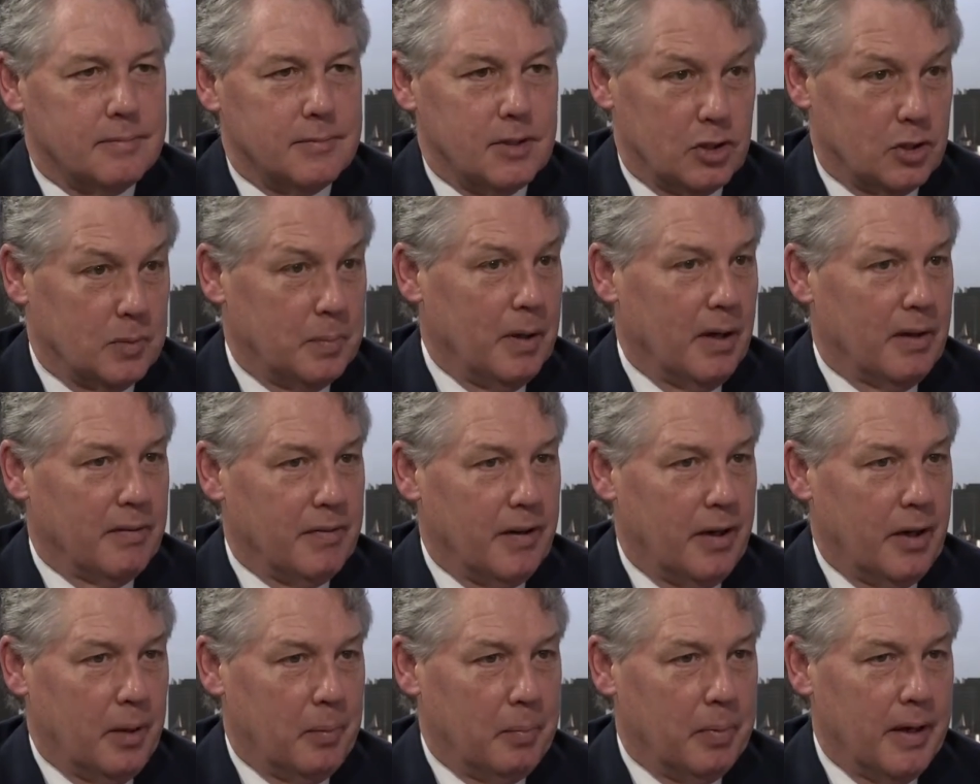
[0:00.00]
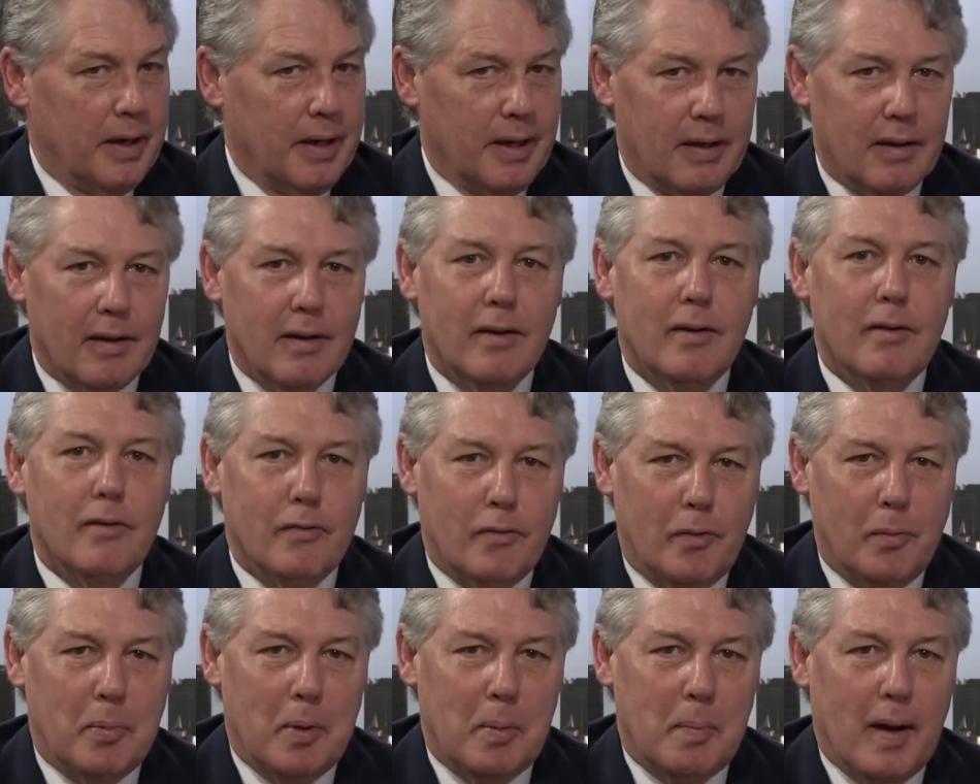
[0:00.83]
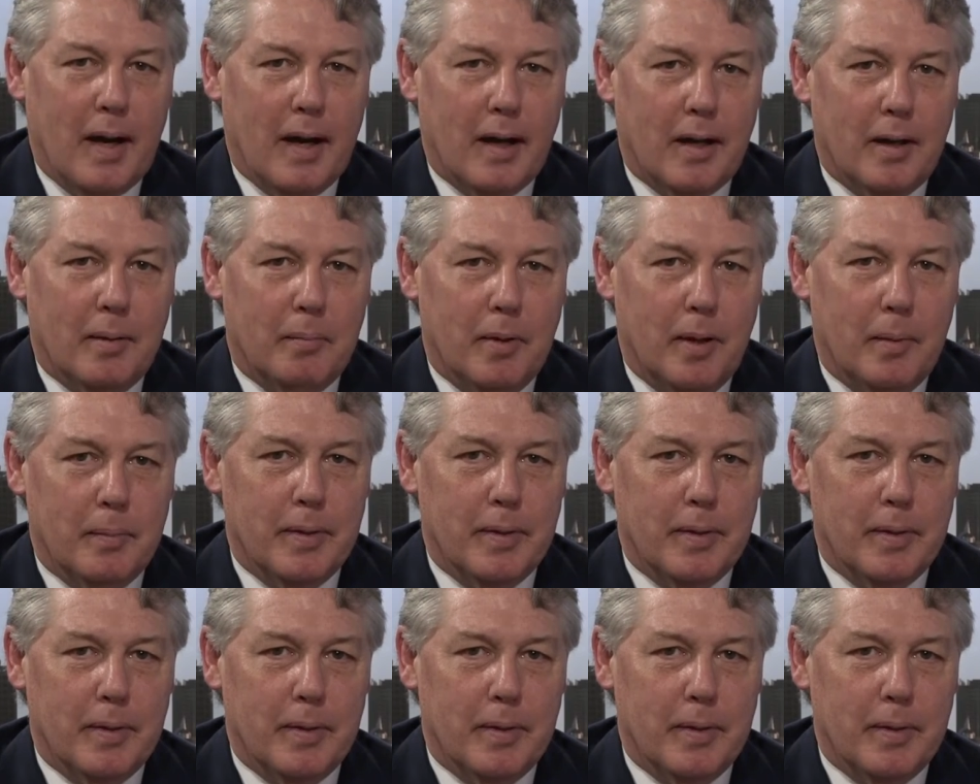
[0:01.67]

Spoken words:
This will be our final break. We'll be back in a